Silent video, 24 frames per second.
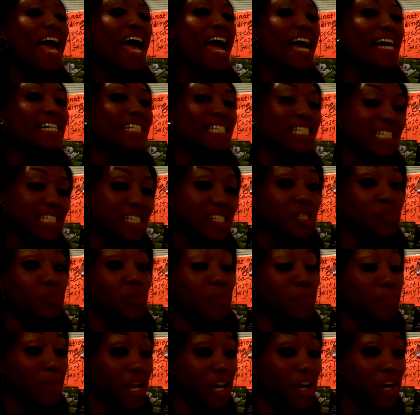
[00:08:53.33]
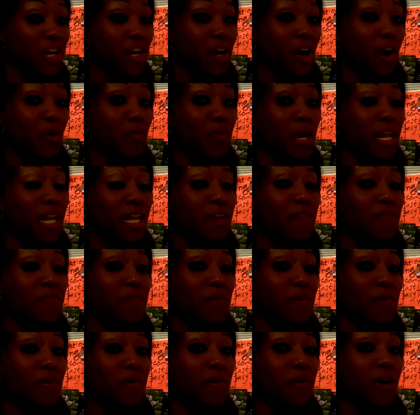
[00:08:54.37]
and she's been married already
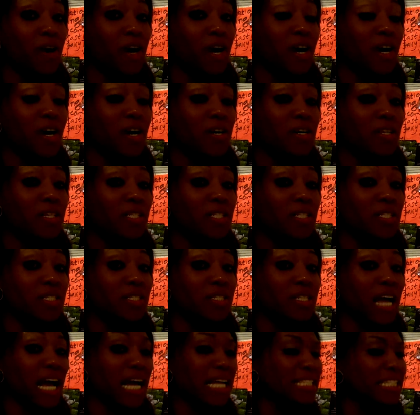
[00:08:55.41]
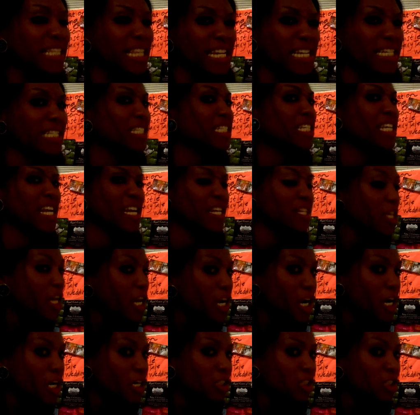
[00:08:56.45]
for I think 10
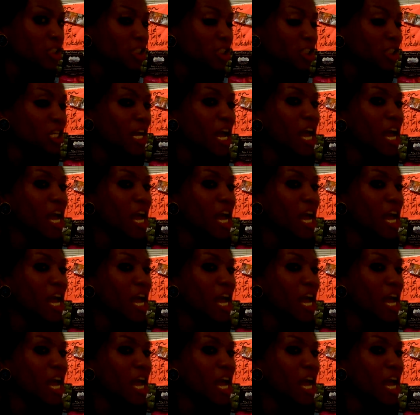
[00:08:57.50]
years.